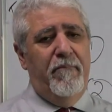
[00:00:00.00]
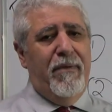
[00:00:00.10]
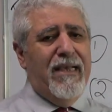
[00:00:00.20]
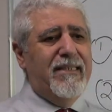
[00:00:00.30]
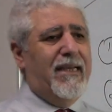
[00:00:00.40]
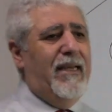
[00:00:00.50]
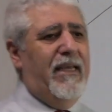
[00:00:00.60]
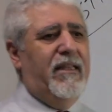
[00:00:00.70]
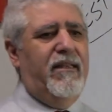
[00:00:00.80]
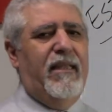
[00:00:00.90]

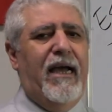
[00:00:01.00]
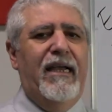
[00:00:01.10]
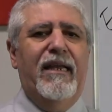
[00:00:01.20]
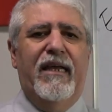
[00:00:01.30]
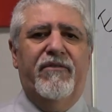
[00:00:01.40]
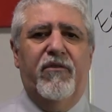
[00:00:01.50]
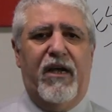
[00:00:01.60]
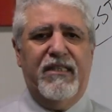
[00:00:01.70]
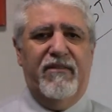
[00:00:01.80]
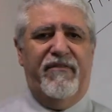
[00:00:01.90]
basically it highlights for
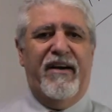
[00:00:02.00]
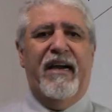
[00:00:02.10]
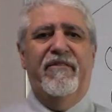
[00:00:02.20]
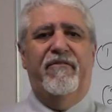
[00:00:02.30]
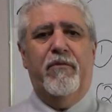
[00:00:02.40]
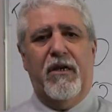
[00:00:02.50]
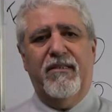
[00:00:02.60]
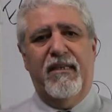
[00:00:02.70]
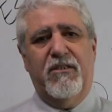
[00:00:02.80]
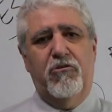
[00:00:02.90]
us the 5
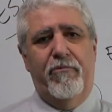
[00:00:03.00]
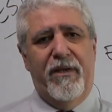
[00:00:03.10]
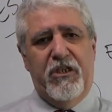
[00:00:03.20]
process group: